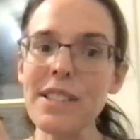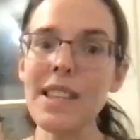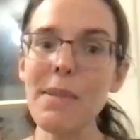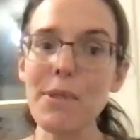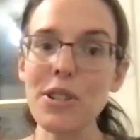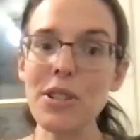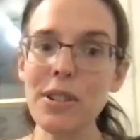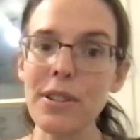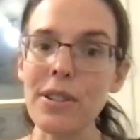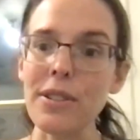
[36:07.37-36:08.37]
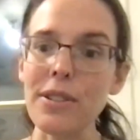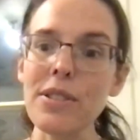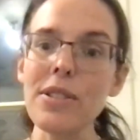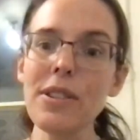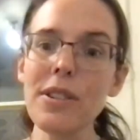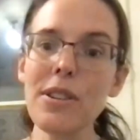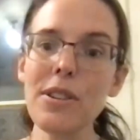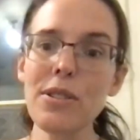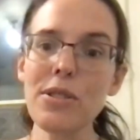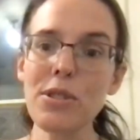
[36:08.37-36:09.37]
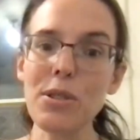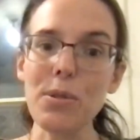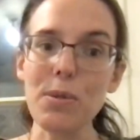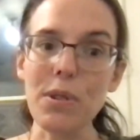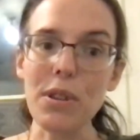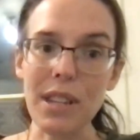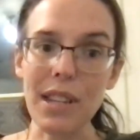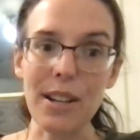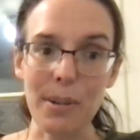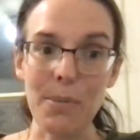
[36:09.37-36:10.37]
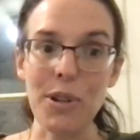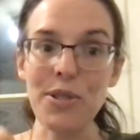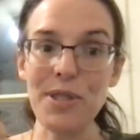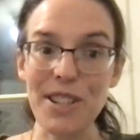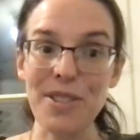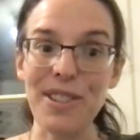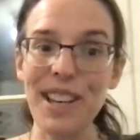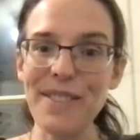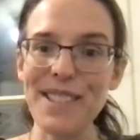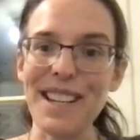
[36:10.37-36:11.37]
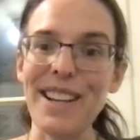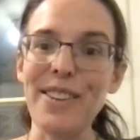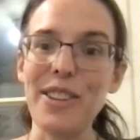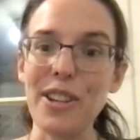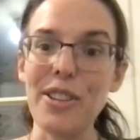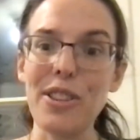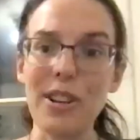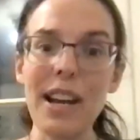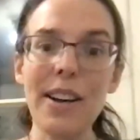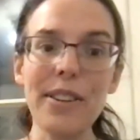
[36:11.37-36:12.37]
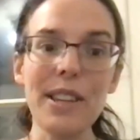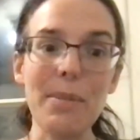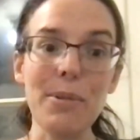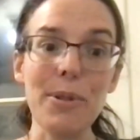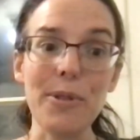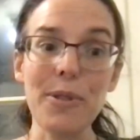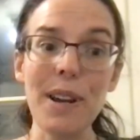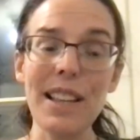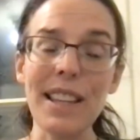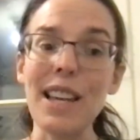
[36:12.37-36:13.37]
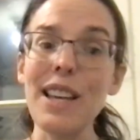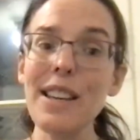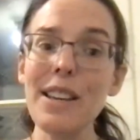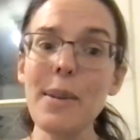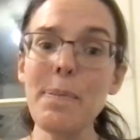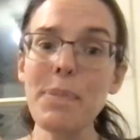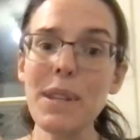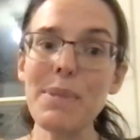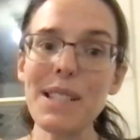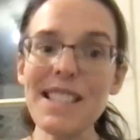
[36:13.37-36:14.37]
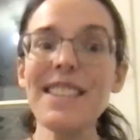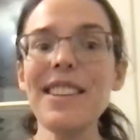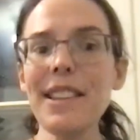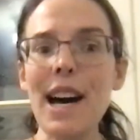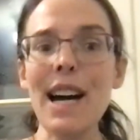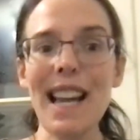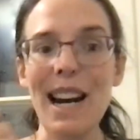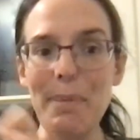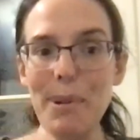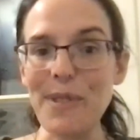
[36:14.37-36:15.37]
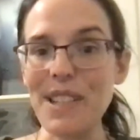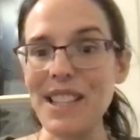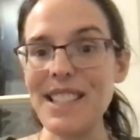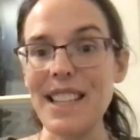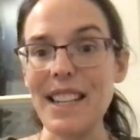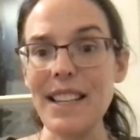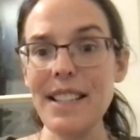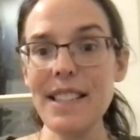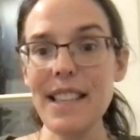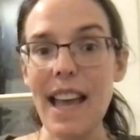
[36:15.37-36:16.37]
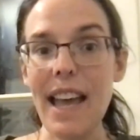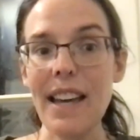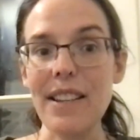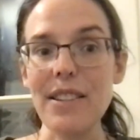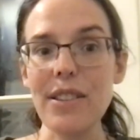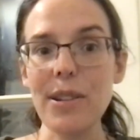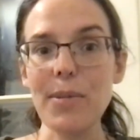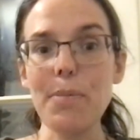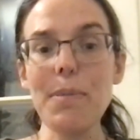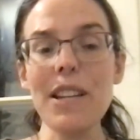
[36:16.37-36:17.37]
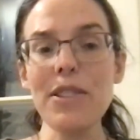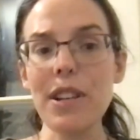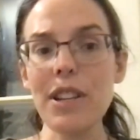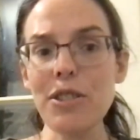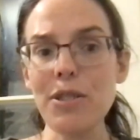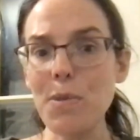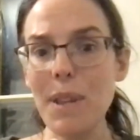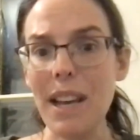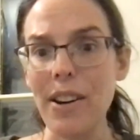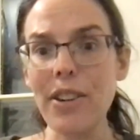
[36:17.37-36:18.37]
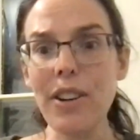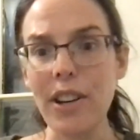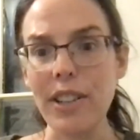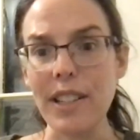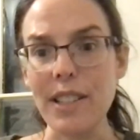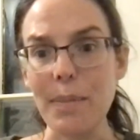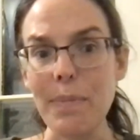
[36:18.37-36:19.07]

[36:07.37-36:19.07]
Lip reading: they returned to their more traditional lifestyle, their health improved greatly, but still a lot got moved to the cities, and there were major issues with alcoholism.